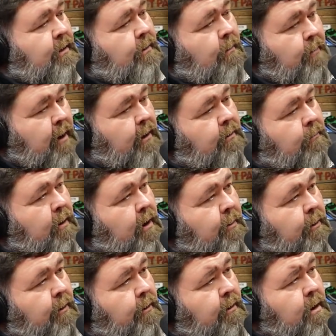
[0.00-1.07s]
a meat
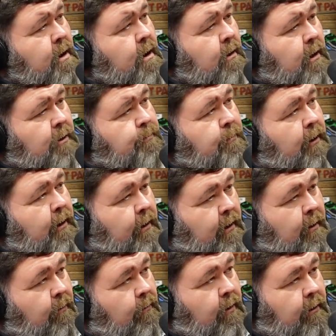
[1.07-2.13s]
thermometer, that's probably the
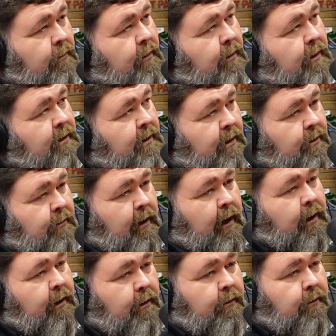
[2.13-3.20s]
number one grill accessory I
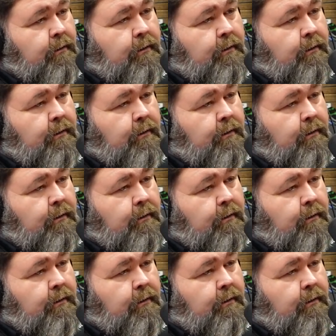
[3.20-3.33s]
use.